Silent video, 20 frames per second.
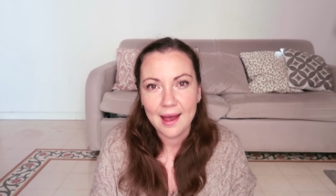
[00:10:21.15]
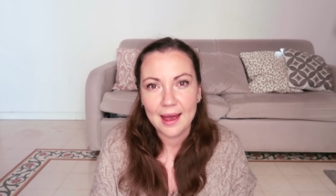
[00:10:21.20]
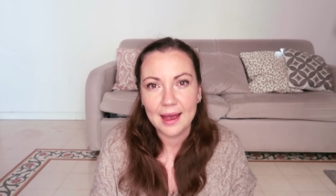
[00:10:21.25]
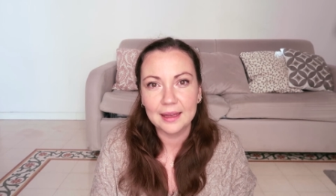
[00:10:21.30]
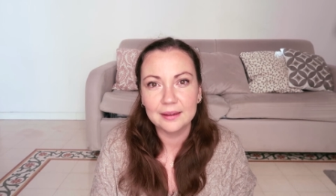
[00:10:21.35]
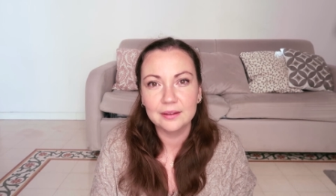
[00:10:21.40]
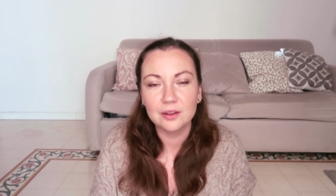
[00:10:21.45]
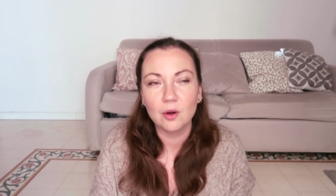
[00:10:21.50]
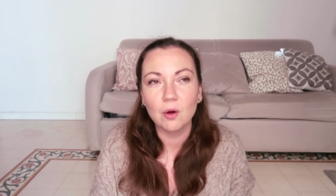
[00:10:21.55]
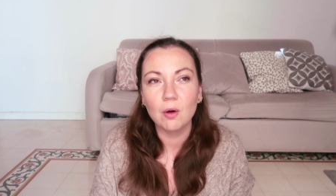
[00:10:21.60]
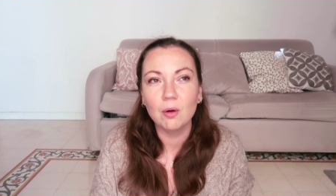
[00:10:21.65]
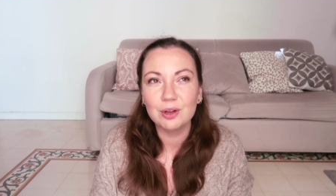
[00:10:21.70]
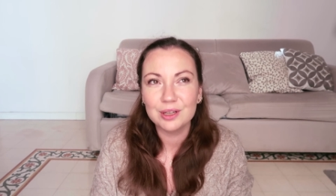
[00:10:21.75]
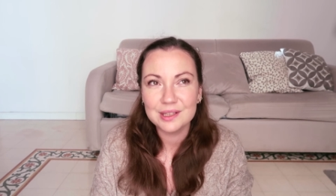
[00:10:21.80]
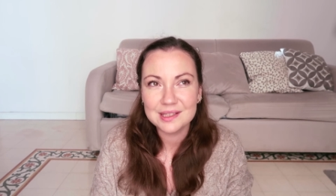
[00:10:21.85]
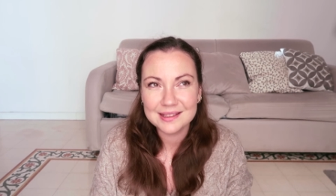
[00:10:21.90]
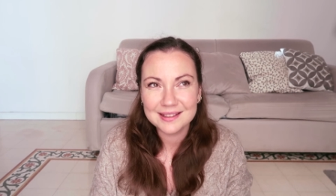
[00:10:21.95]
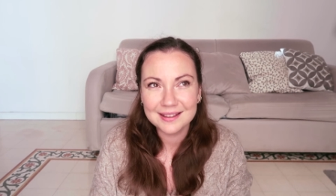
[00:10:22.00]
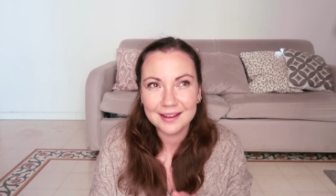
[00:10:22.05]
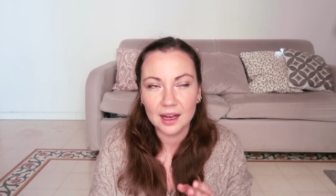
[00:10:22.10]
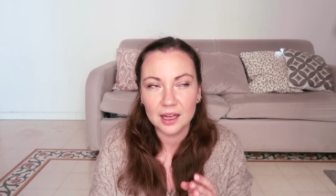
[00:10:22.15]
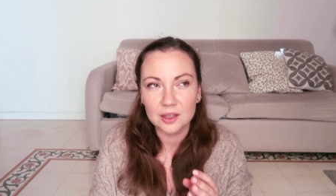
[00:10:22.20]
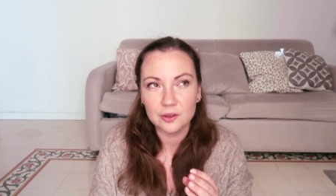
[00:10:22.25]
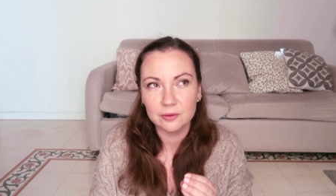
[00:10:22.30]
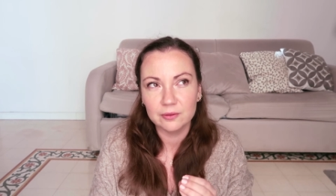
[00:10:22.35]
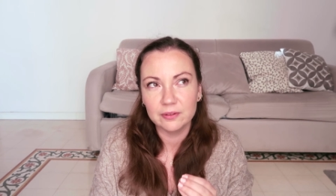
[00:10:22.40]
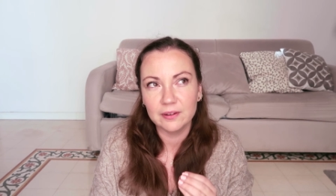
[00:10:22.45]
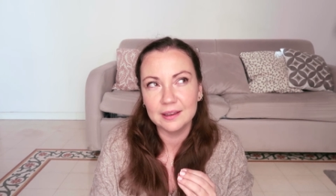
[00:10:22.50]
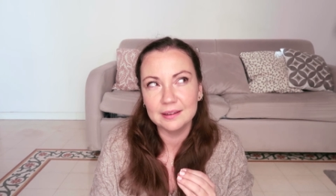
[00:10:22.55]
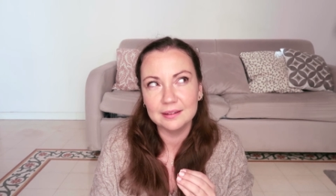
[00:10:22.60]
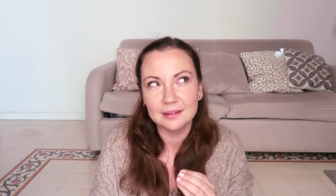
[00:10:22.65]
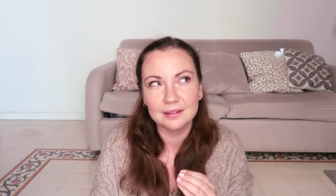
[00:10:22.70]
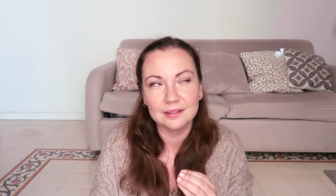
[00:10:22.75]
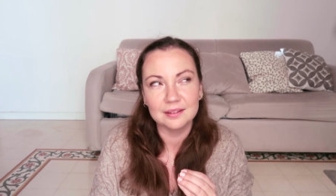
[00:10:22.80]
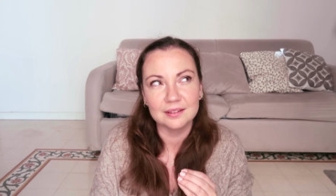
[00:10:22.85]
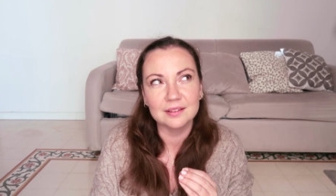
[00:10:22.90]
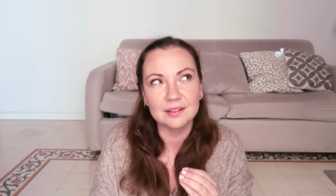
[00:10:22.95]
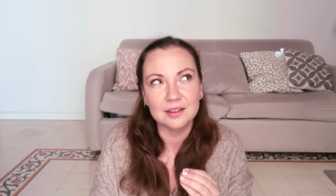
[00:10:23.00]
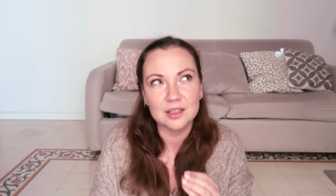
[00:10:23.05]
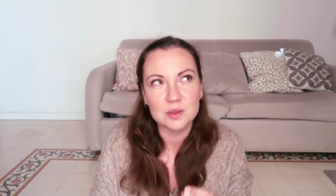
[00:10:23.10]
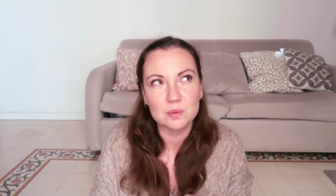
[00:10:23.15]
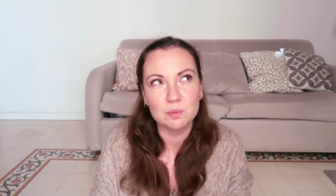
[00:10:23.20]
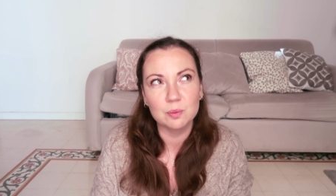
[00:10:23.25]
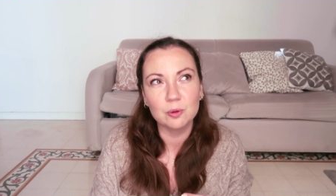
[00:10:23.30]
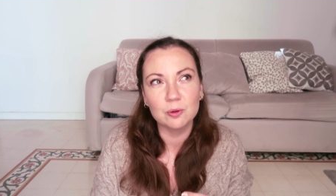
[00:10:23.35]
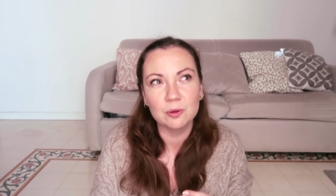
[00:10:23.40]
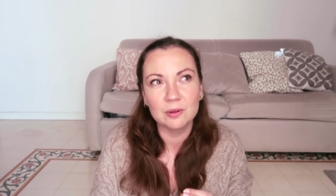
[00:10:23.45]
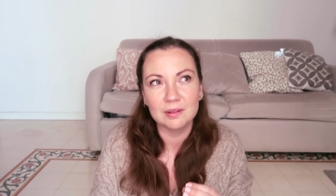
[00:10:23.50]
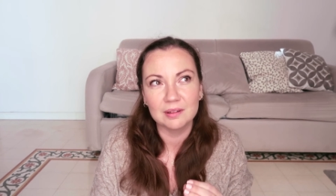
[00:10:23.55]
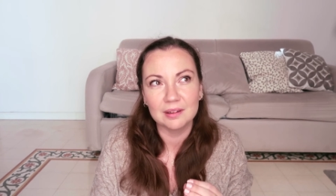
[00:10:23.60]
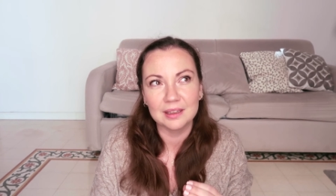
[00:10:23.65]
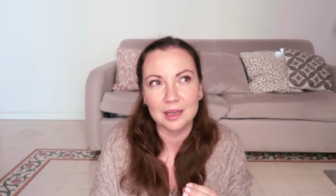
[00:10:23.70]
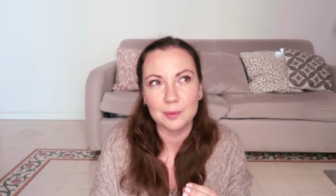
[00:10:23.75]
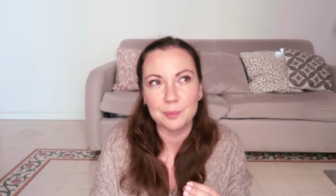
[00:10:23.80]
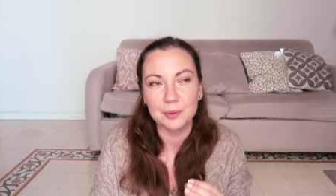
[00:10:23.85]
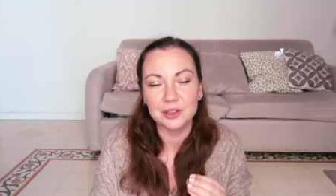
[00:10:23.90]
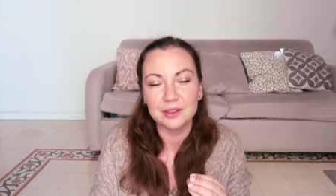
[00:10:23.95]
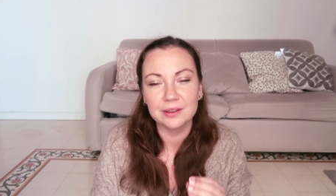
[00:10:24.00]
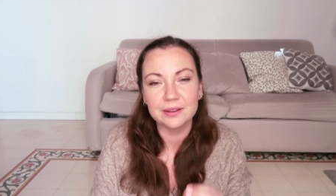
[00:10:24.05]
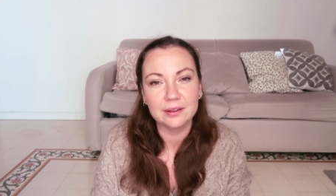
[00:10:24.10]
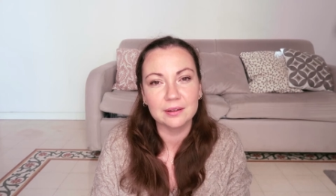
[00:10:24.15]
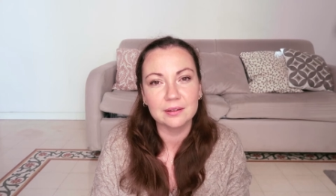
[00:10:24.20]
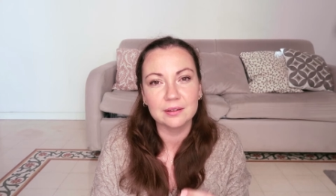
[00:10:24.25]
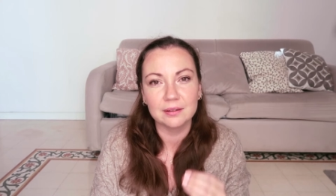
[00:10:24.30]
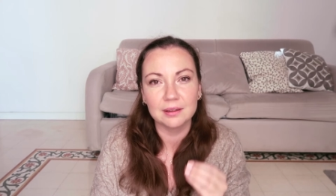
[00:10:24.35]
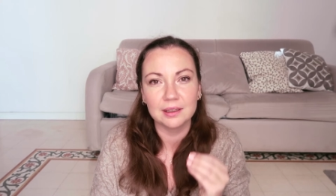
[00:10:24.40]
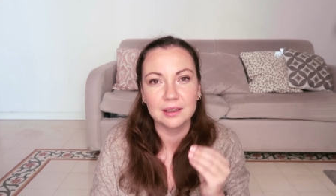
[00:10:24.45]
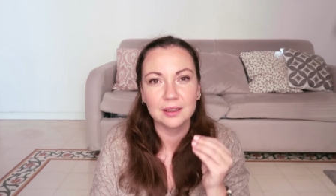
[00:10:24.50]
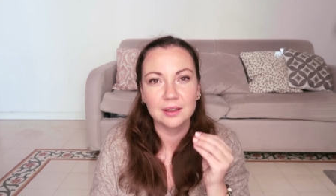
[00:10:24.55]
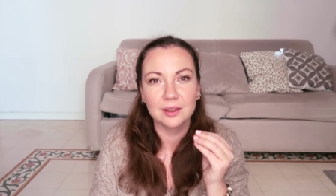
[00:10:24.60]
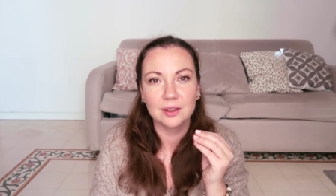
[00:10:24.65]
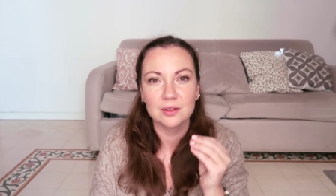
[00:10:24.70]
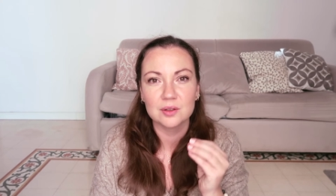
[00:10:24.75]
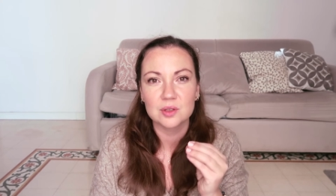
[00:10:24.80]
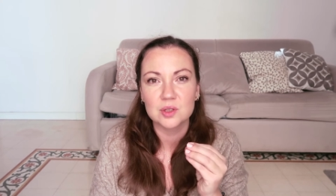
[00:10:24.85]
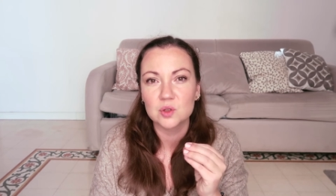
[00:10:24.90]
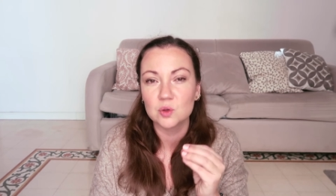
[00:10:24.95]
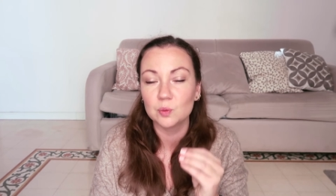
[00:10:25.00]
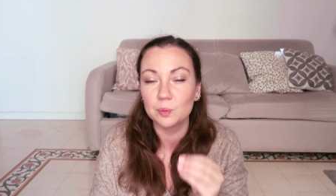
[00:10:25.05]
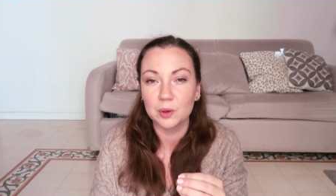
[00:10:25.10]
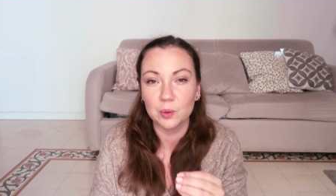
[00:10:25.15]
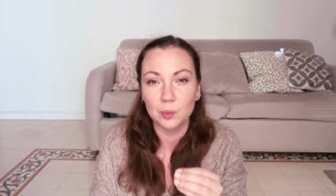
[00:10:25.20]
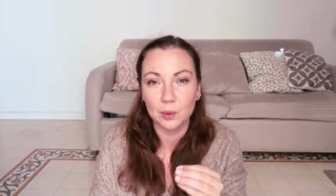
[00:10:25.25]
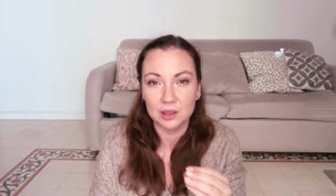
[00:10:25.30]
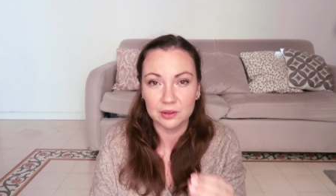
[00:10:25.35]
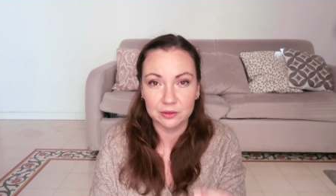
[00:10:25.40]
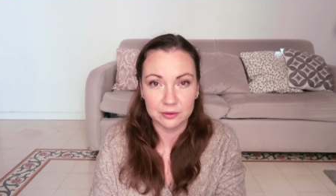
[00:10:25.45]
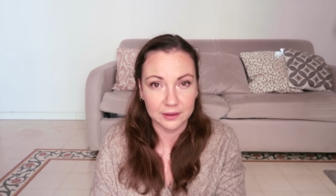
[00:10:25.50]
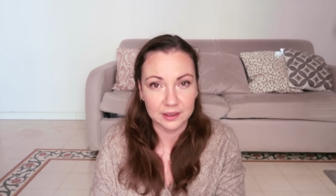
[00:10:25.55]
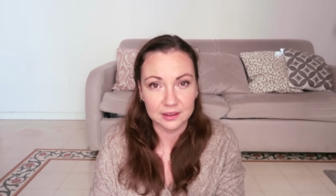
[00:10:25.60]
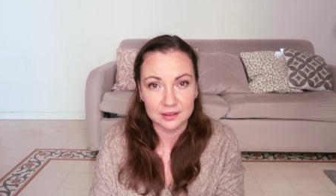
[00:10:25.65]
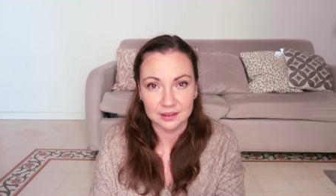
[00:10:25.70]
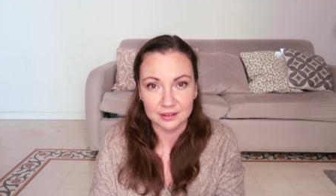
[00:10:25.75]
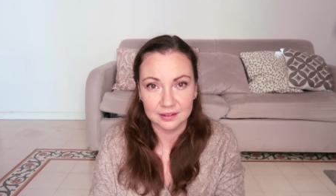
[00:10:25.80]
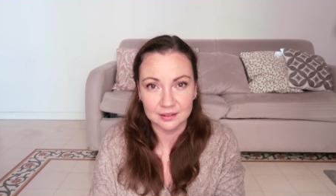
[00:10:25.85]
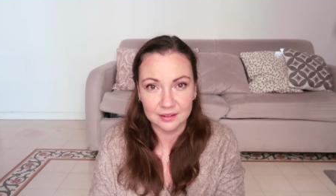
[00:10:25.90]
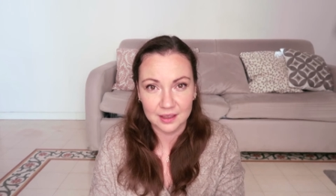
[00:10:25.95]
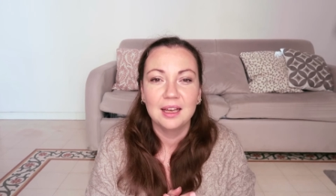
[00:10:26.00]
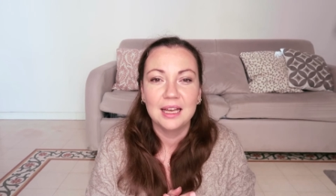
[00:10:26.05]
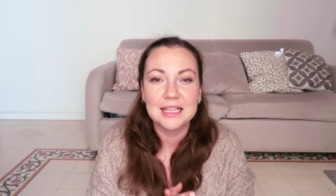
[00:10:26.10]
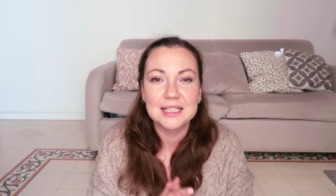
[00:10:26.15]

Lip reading: And honestly, I don't find this book like particularly super well written.